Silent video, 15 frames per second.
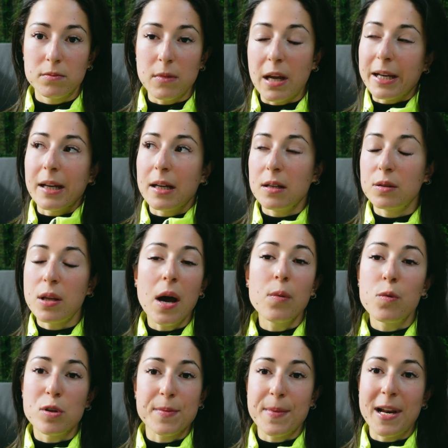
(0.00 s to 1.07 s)
Like,
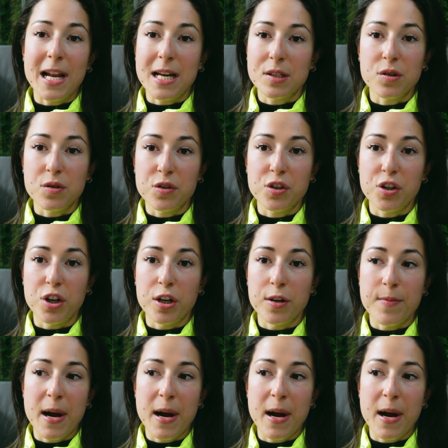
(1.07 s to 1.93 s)
that was my last concern.